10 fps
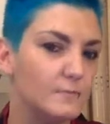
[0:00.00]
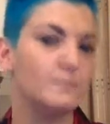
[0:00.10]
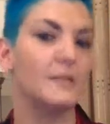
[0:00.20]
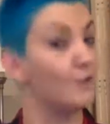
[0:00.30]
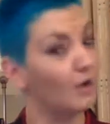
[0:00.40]

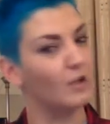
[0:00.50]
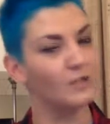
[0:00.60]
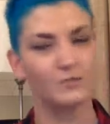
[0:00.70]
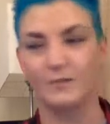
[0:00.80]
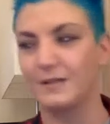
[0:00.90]
me and her
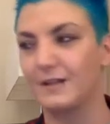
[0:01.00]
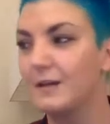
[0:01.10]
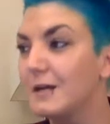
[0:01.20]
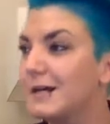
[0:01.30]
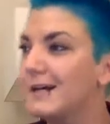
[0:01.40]
sort of thing.
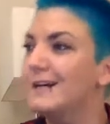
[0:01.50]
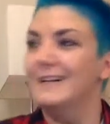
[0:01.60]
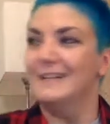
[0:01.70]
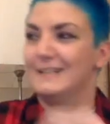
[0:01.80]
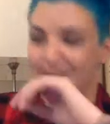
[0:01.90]

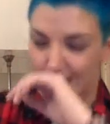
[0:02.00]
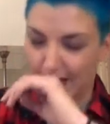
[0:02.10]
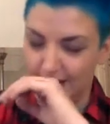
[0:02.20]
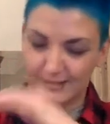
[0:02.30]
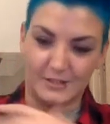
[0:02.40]

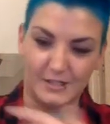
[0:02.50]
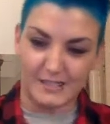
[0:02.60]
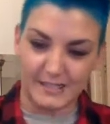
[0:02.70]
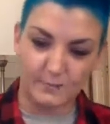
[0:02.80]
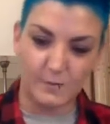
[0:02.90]
And I
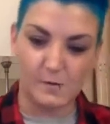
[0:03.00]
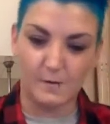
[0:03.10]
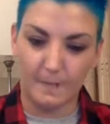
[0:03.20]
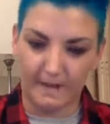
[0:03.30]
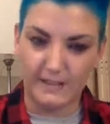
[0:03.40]
said,
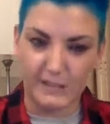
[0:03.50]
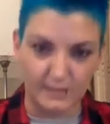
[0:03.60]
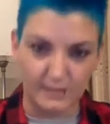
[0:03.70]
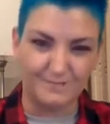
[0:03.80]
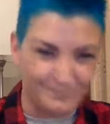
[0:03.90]
well,
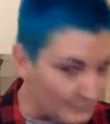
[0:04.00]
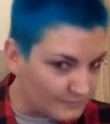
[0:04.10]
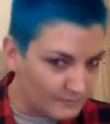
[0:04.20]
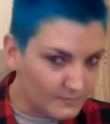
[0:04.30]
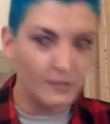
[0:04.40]
actually, I'm
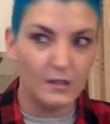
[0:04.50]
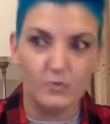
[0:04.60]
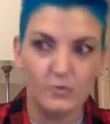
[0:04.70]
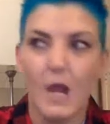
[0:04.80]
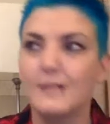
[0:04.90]

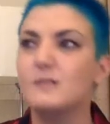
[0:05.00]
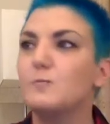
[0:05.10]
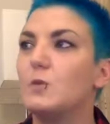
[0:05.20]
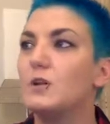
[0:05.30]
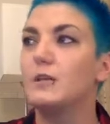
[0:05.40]
trans,
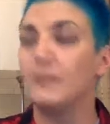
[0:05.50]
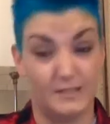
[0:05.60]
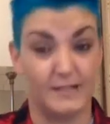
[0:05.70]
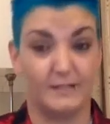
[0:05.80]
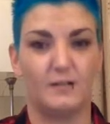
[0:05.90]
but
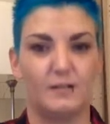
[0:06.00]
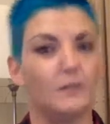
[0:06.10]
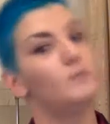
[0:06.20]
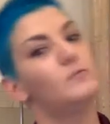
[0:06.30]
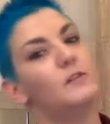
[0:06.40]
yeah, I like
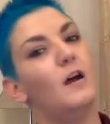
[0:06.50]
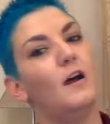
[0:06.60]
girls.